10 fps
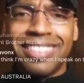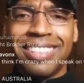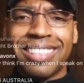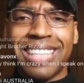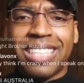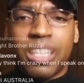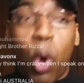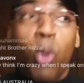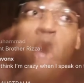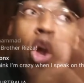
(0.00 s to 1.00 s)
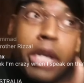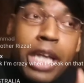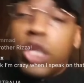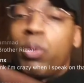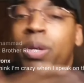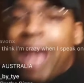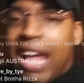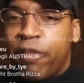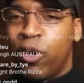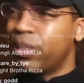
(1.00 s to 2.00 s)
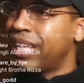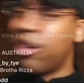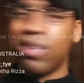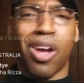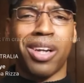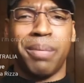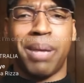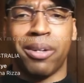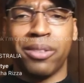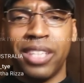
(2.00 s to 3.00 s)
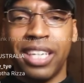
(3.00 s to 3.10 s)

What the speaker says: It's not some, oh, y'all the nation, we black folk. What the hell are you talking about?